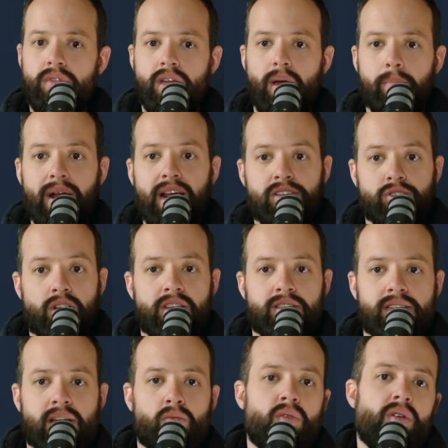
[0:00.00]
But Australia
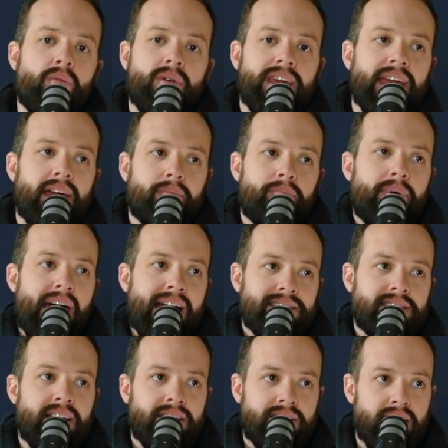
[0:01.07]
is like, well, we can't pass
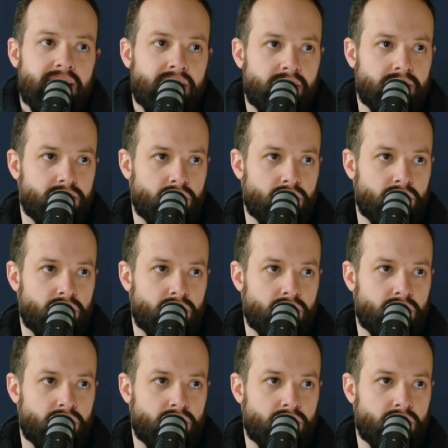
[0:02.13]
that data